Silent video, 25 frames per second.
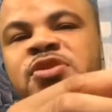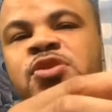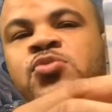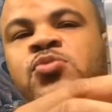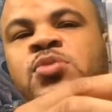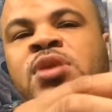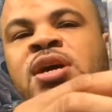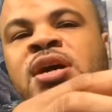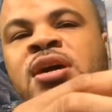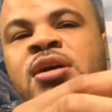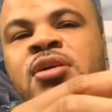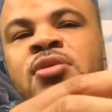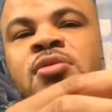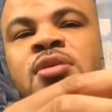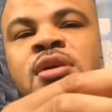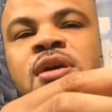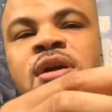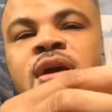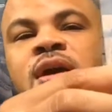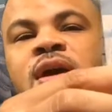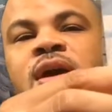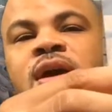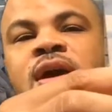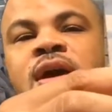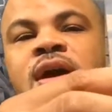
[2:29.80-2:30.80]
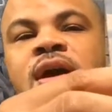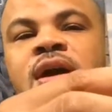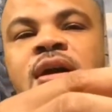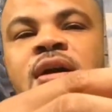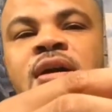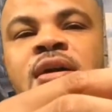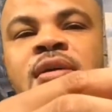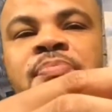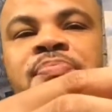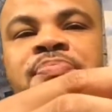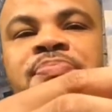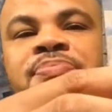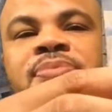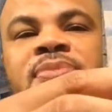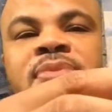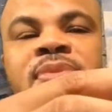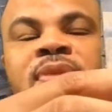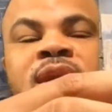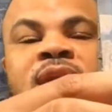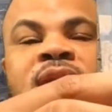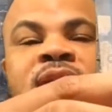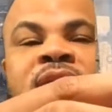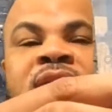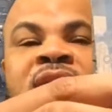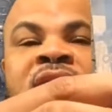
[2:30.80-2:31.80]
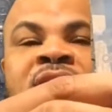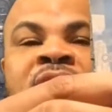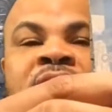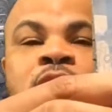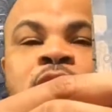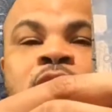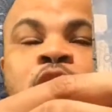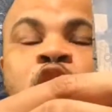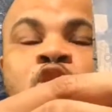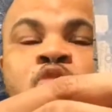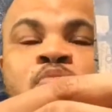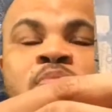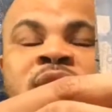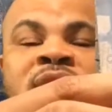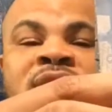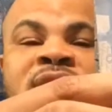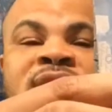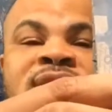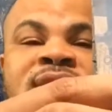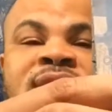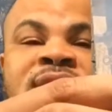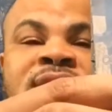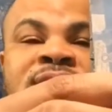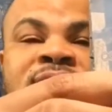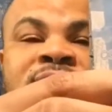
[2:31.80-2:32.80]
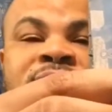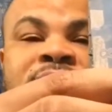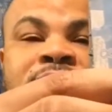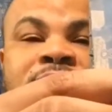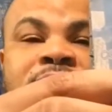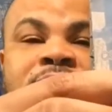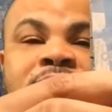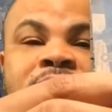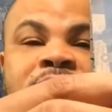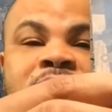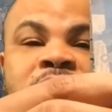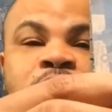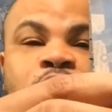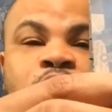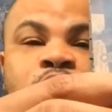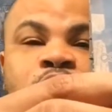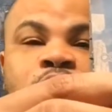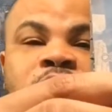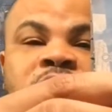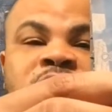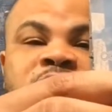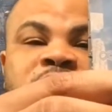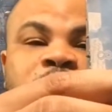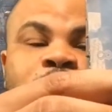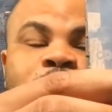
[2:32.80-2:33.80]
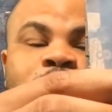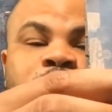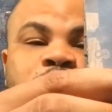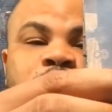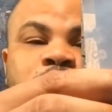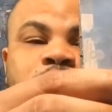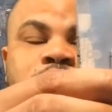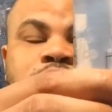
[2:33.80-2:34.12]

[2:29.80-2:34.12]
now, and I hope and intend to get a lot more in the future.